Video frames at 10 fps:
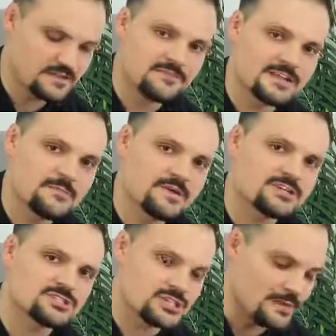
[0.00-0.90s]
In
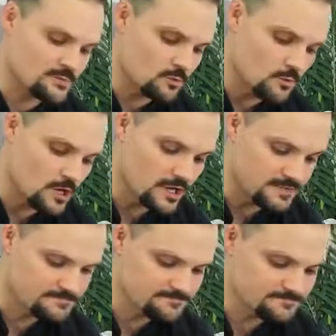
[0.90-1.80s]
Philippians chapter
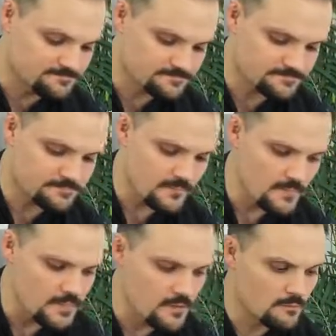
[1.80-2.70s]
1,
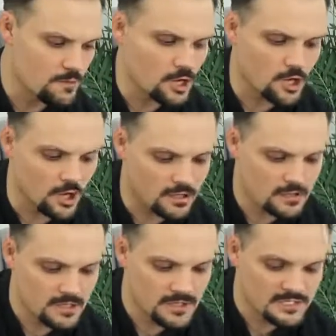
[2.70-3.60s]

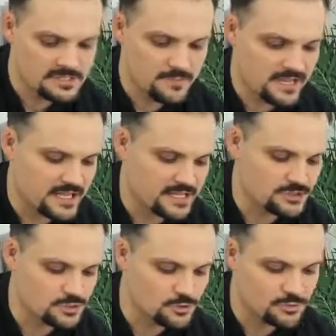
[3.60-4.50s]
Paul,
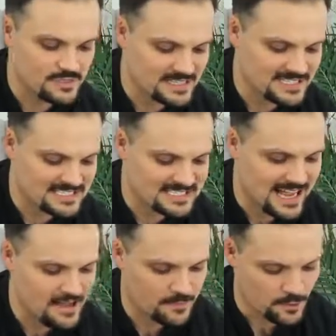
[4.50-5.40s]
speaking to the
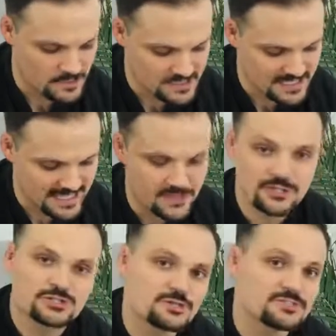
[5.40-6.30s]
disciples
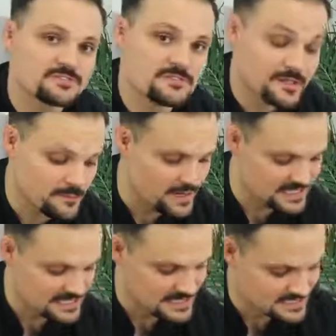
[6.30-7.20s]
in the church of
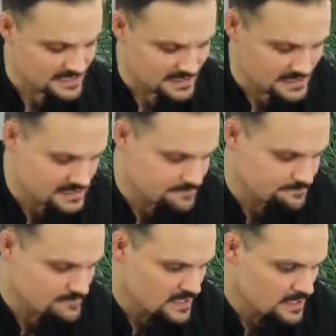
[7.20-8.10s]
Philippi, says this,
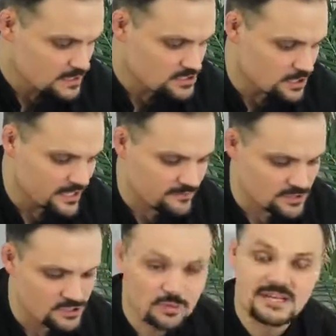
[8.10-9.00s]
starting in
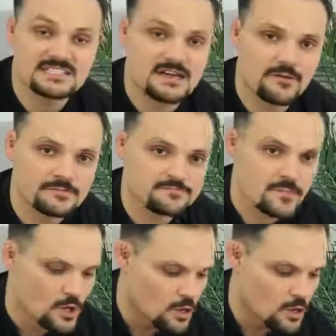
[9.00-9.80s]
verse 27.